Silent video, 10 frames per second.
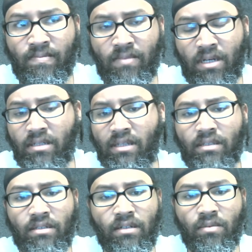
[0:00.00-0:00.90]
because that
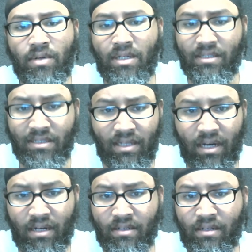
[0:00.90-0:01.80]
took away the
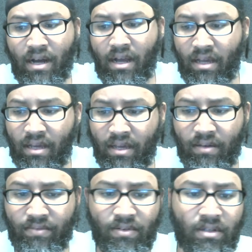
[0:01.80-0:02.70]
desire I have
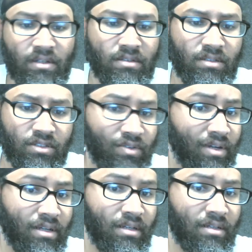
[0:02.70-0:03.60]
to
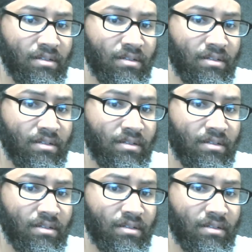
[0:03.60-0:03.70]
drink.